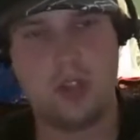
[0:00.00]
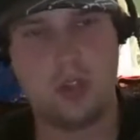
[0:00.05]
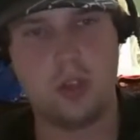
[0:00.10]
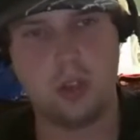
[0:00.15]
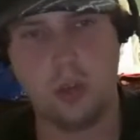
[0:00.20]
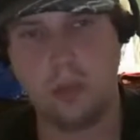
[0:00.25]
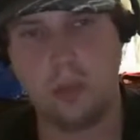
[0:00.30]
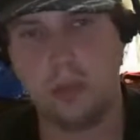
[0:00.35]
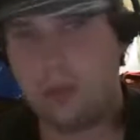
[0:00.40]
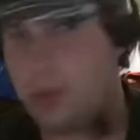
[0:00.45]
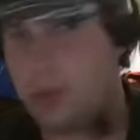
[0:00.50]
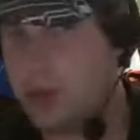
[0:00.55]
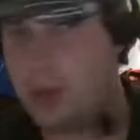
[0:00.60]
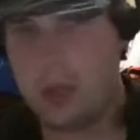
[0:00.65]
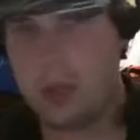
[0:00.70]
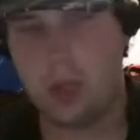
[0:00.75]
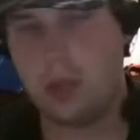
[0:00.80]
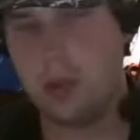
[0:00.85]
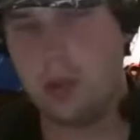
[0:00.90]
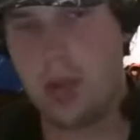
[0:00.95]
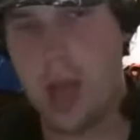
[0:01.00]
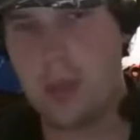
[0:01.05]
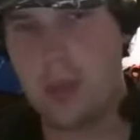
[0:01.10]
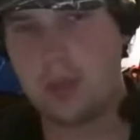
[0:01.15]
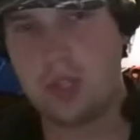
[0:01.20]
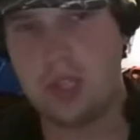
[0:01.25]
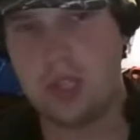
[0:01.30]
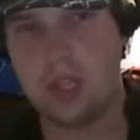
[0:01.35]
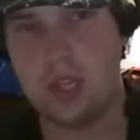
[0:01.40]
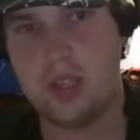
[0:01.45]
could completely
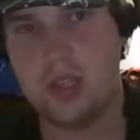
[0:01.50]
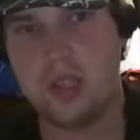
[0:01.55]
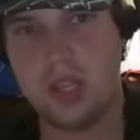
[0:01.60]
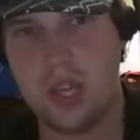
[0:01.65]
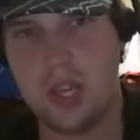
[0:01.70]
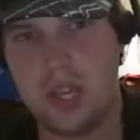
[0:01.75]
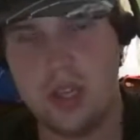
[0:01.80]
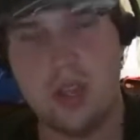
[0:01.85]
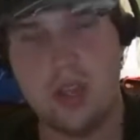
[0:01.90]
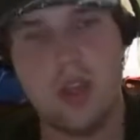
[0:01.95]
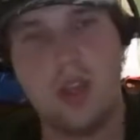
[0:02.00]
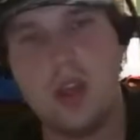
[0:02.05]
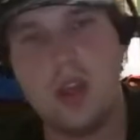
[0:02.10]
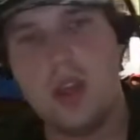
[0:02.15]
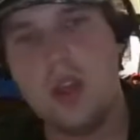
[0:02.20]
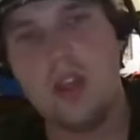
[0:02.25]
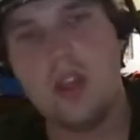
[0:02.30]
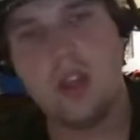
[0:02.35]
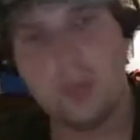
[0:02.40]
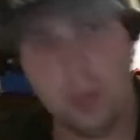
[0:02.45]
collapse like they did in the